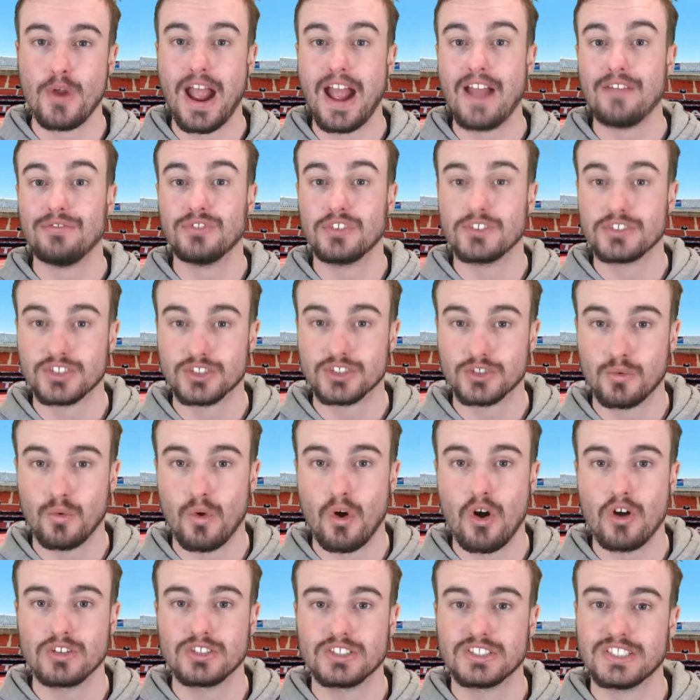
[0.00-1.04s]
at the
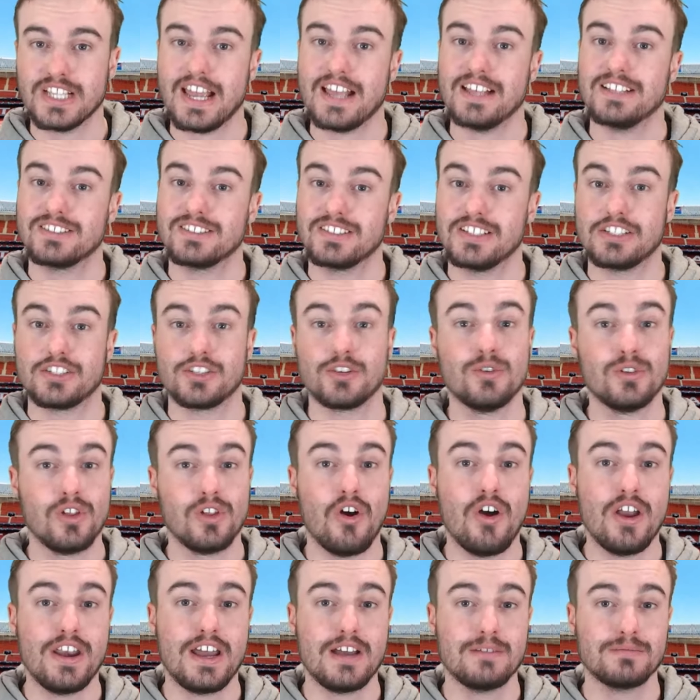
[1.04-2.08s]
squads as the two
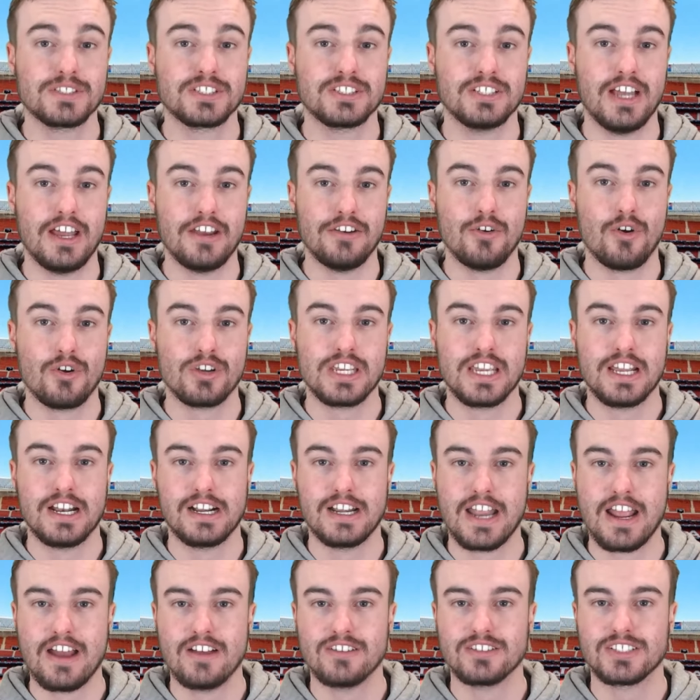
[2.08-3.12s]
lineups are not yet
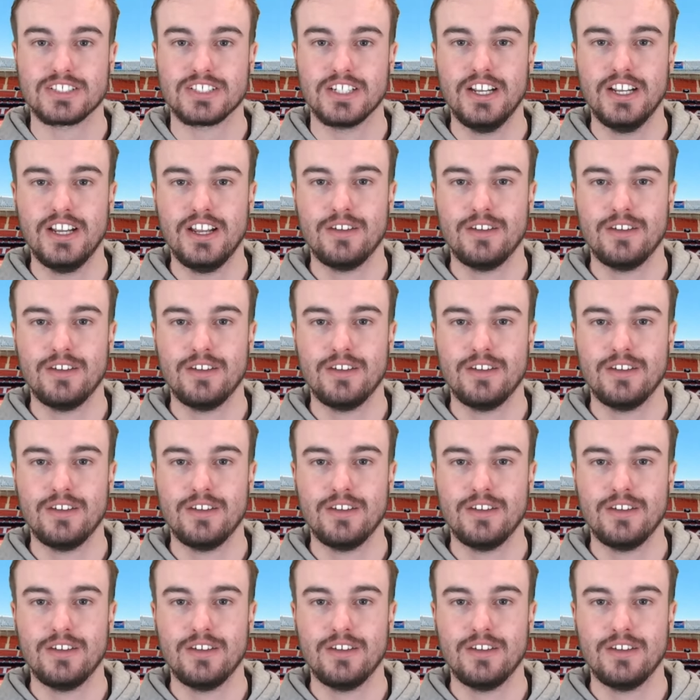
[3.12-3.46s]
announced